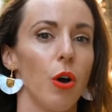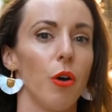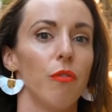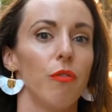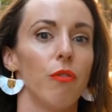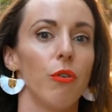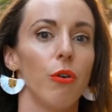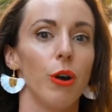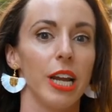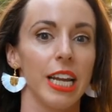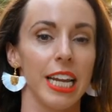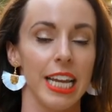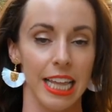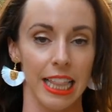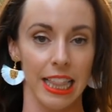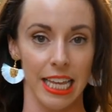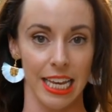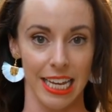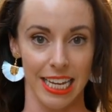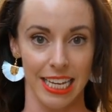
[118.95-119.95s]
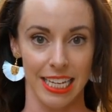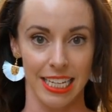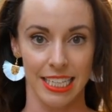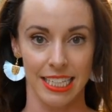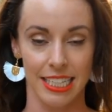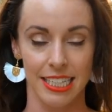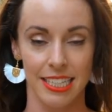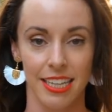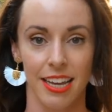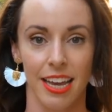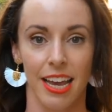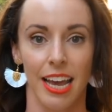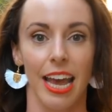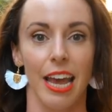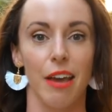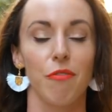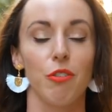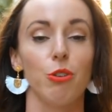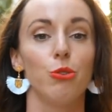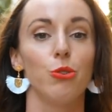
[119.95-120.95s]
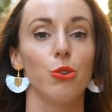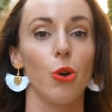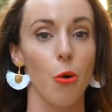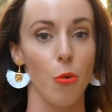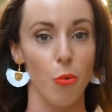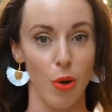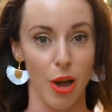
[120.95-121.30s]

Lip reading: avoiding this, if you don't